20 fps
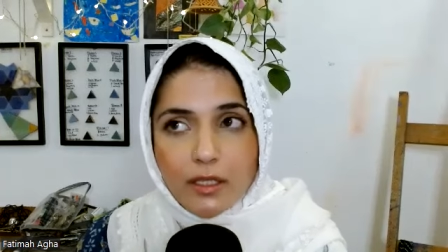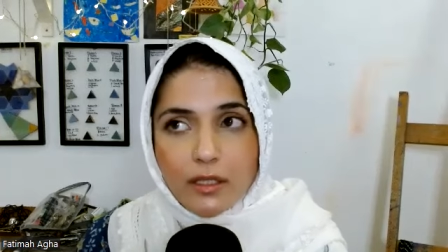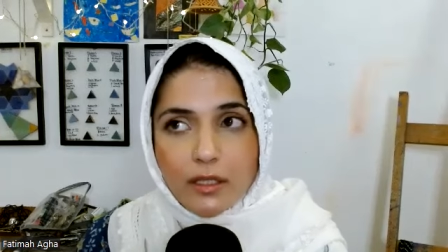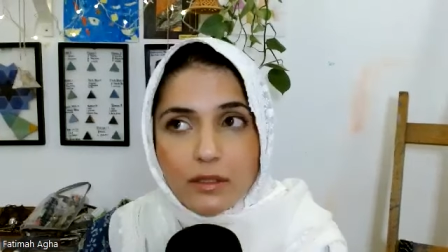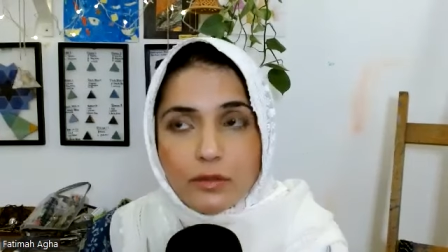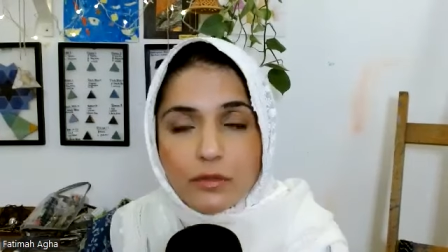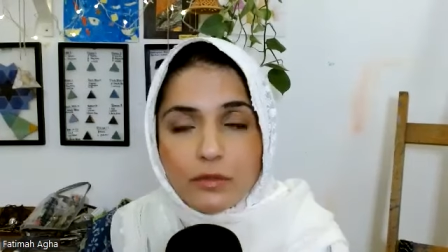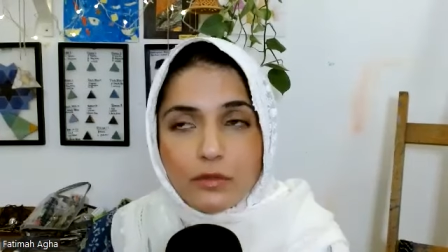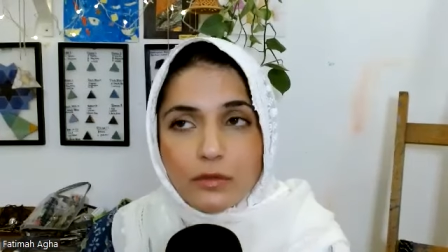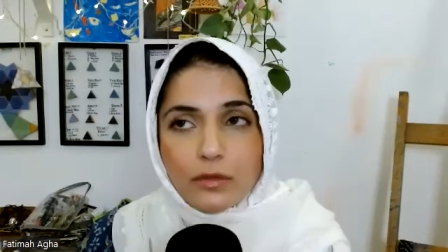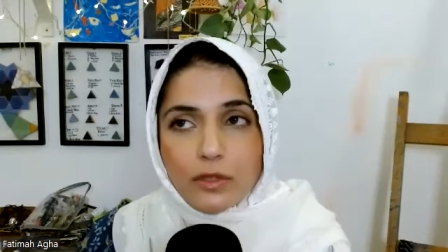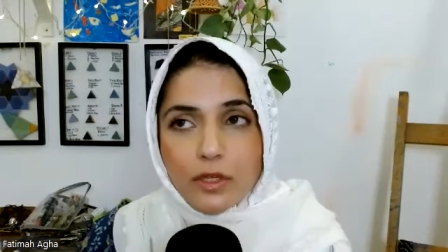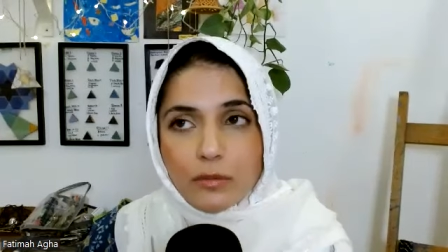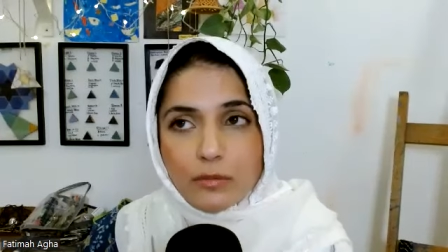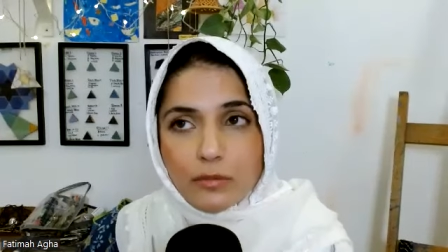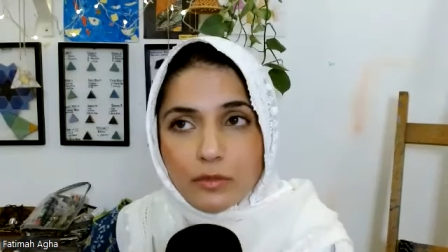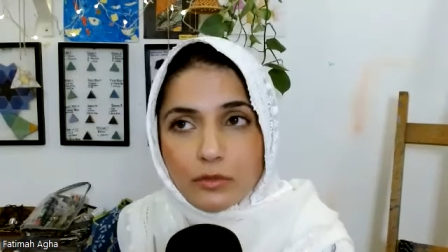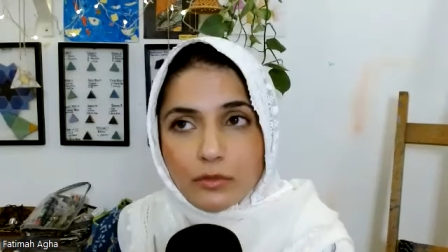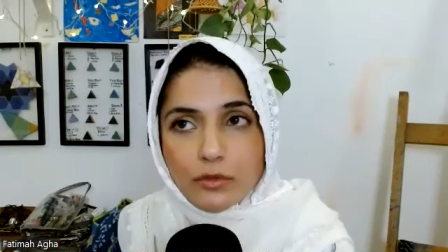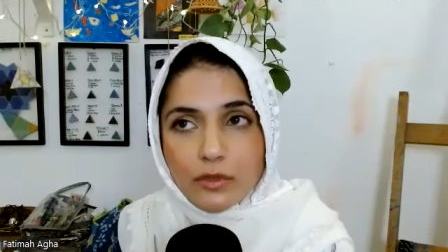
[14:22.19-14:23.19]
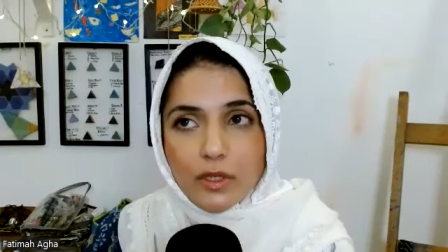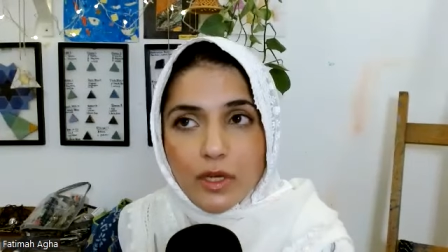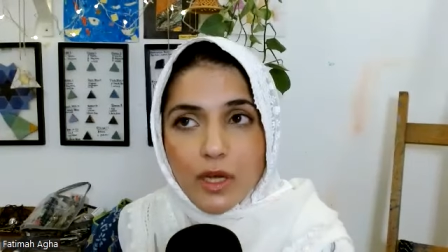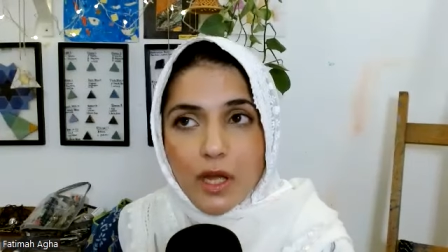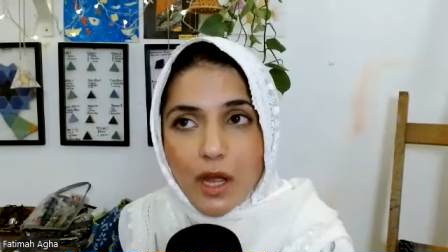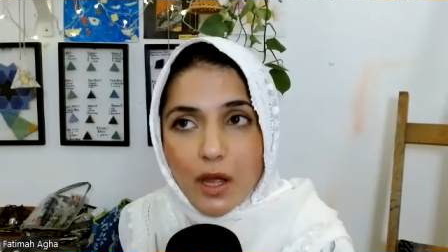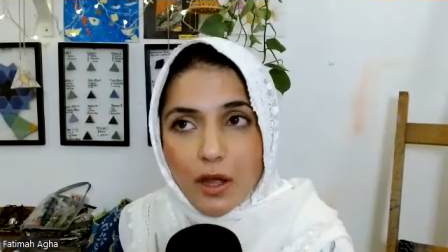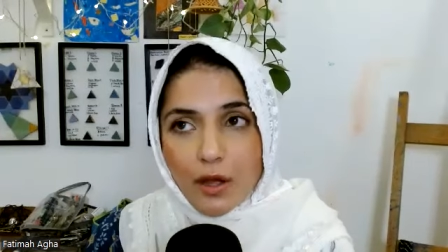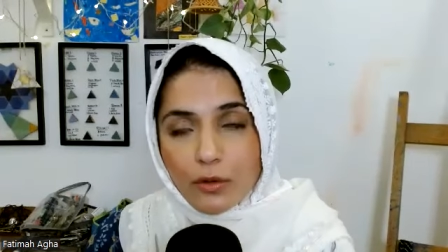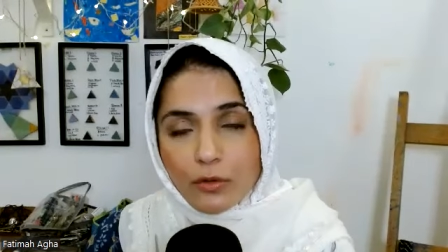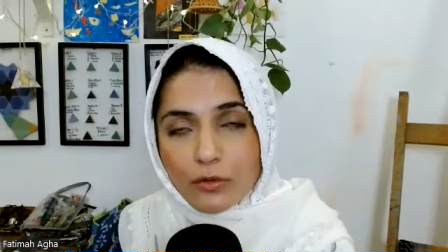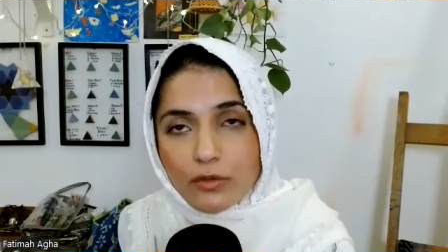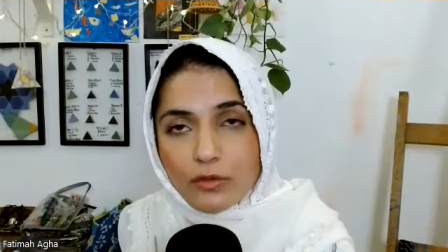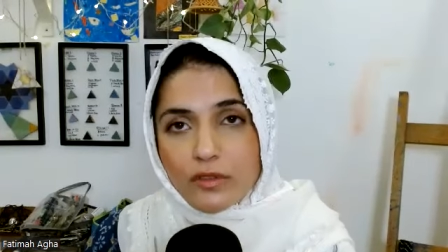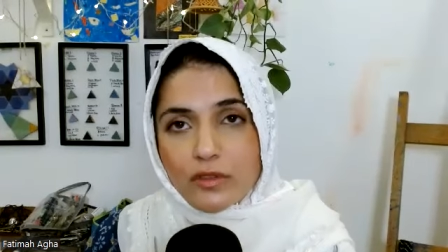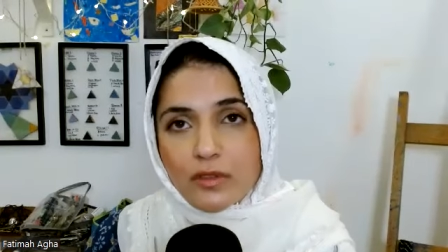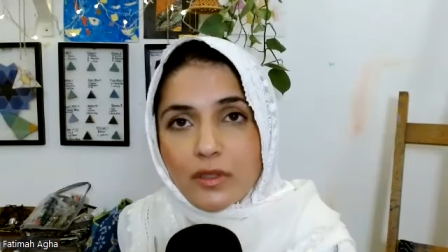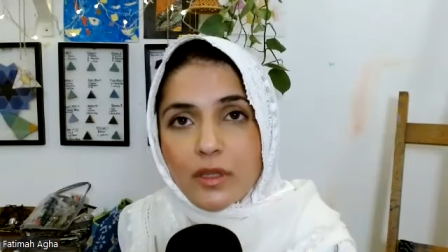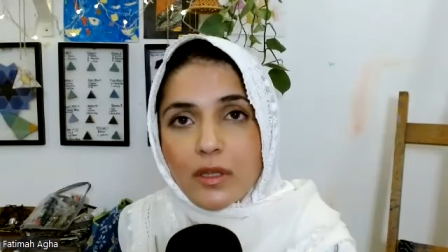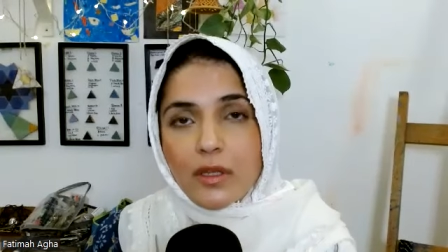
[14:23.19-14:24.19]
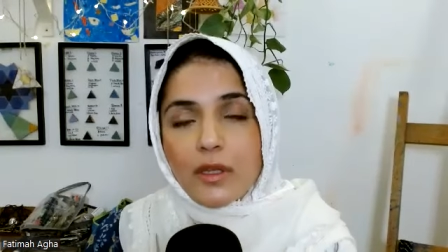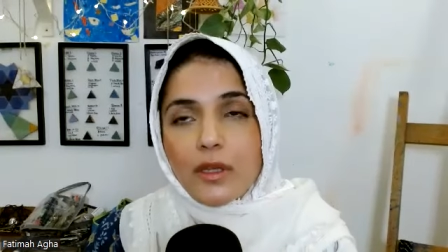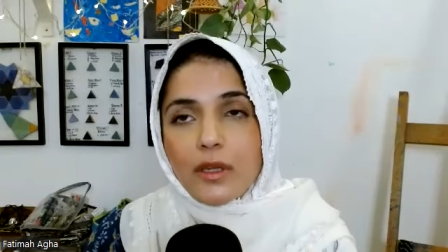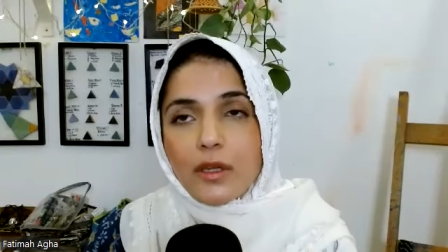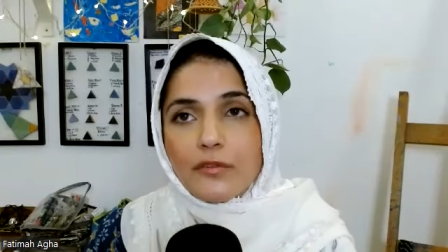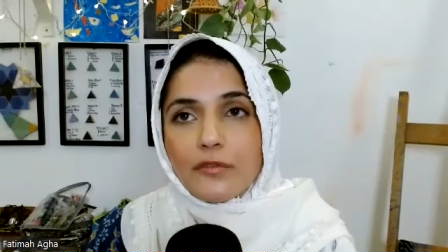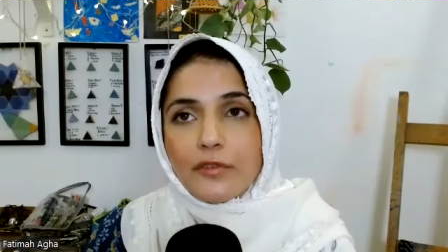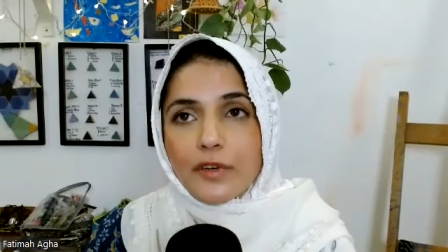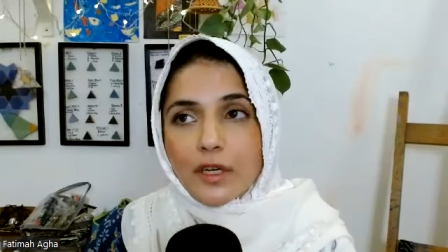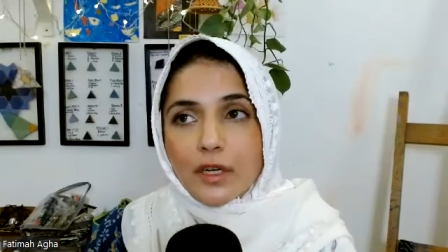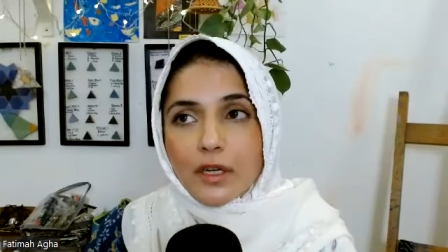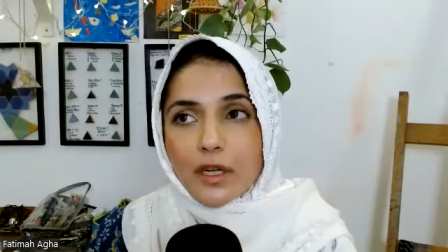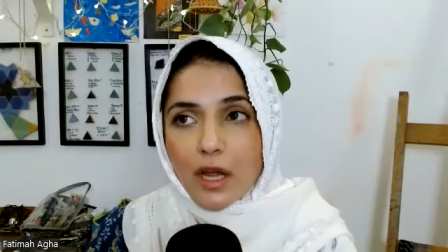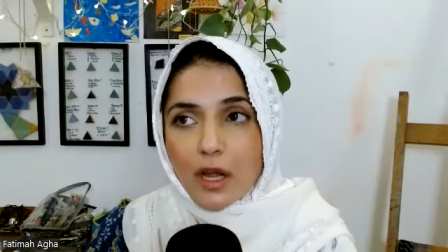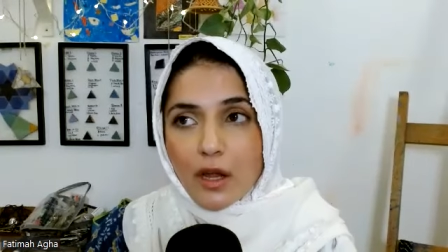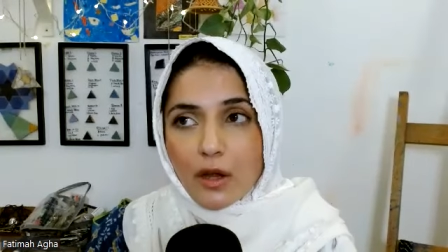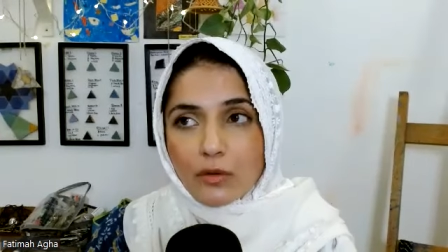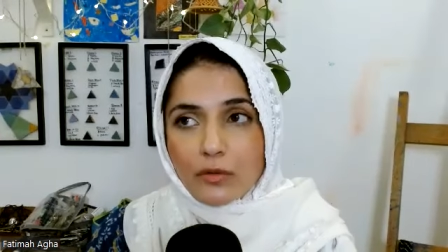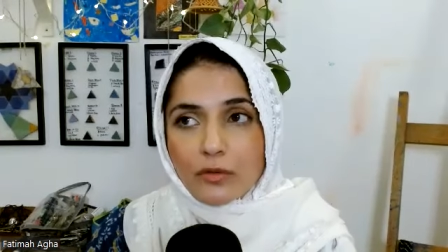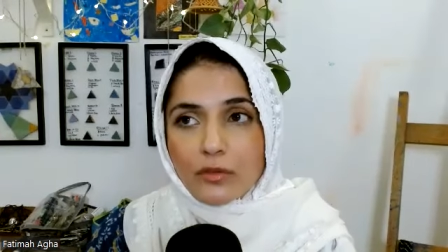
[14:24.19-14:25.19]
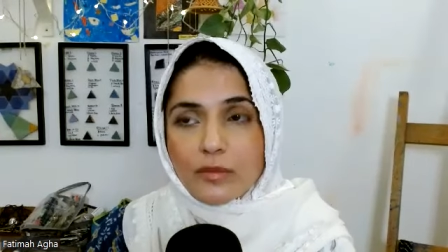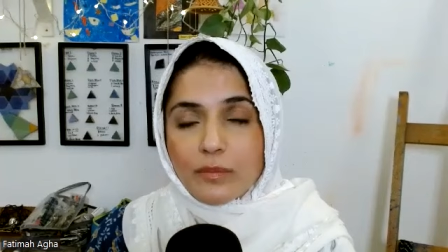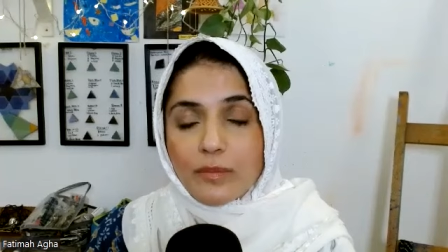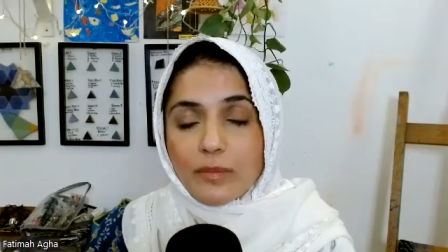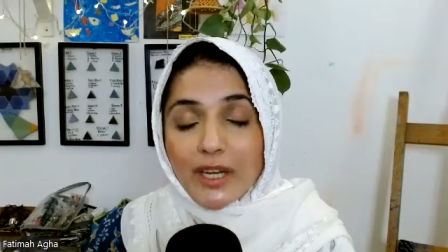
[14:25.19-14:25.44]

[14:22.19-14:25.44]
He used to come to the house for accounts.